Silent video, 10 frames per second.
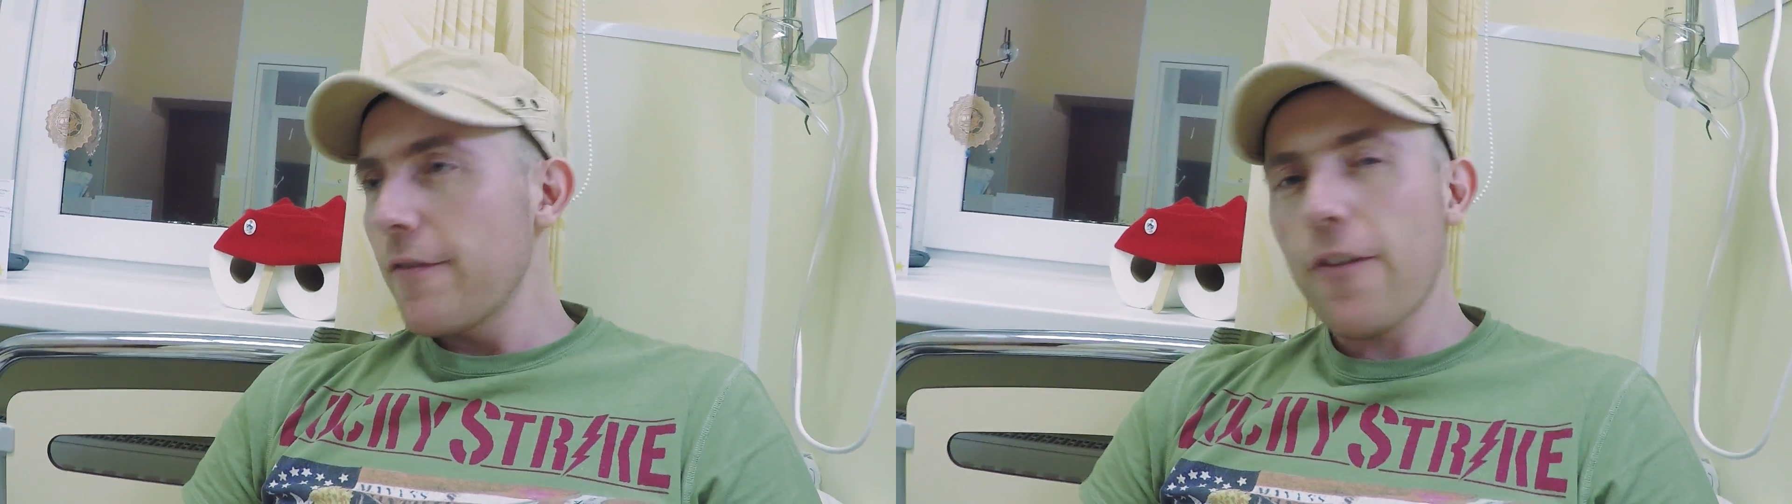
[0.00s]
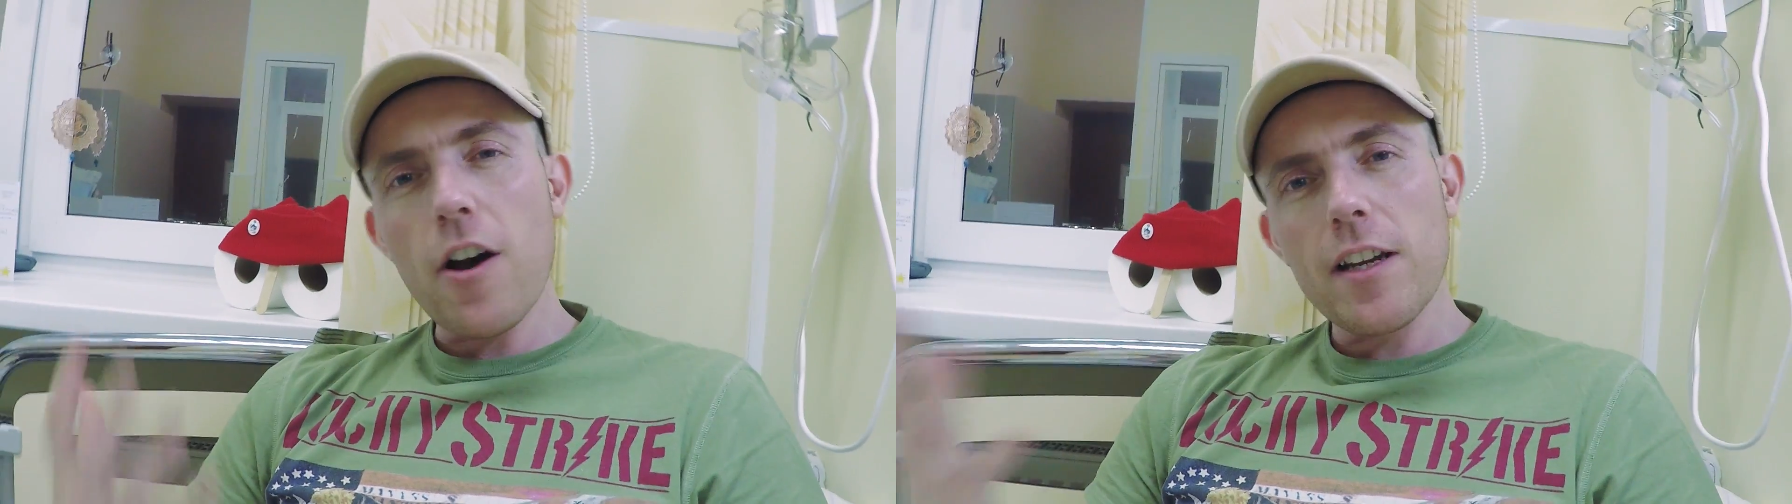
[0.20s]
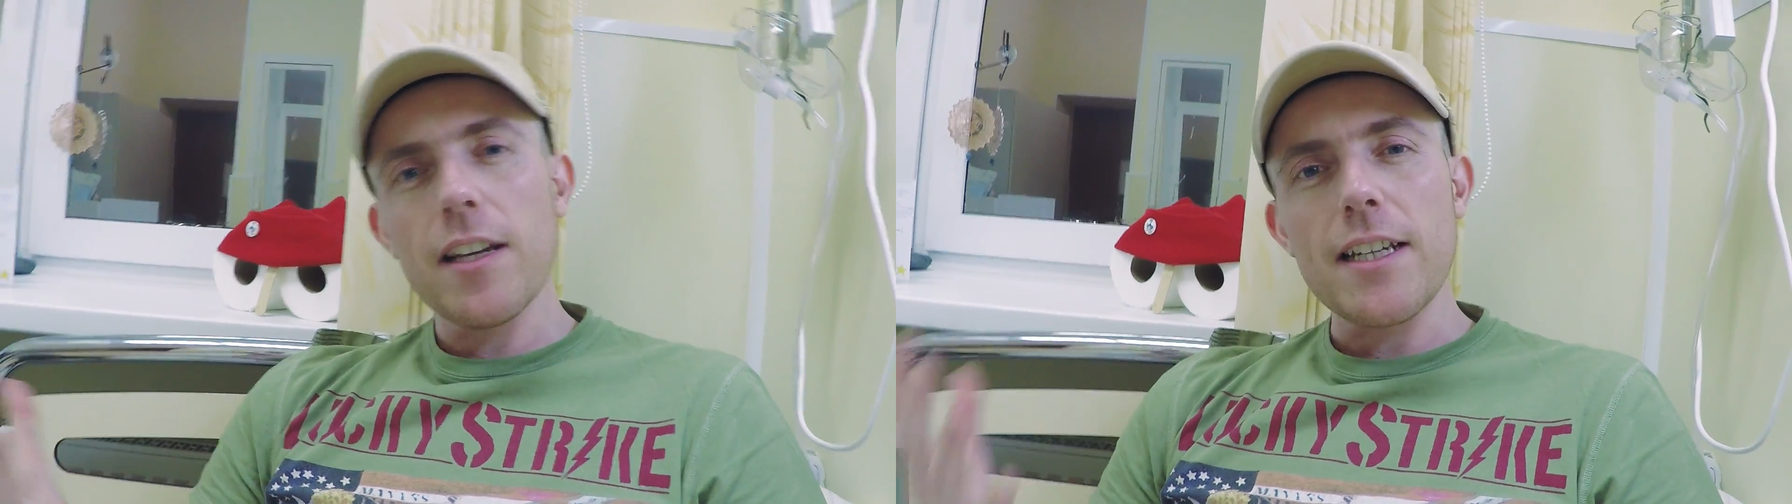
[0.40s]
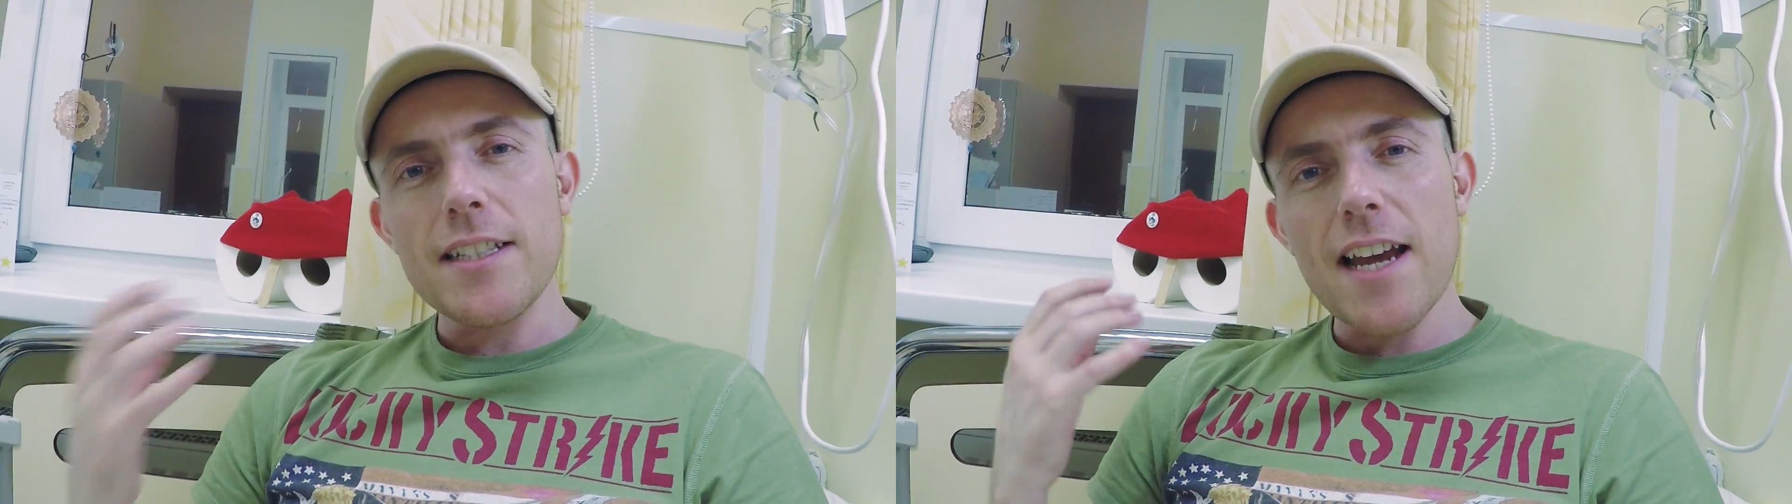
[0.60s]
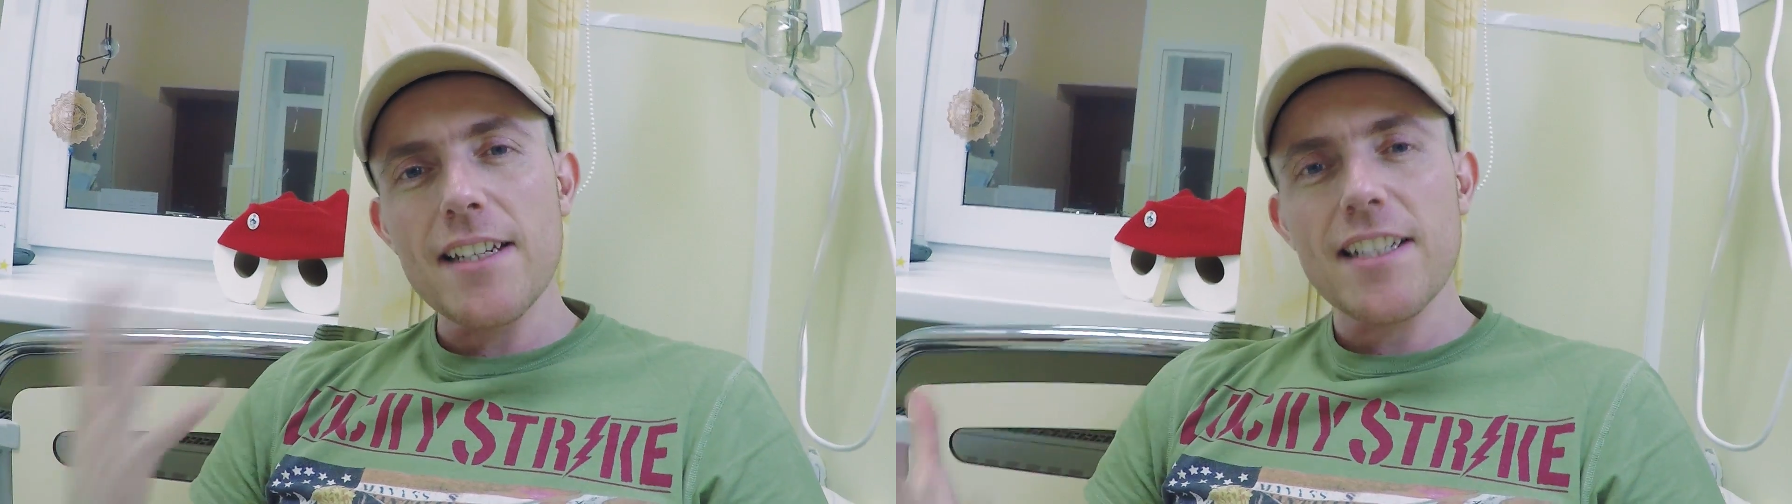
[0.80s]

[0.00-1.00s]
finally day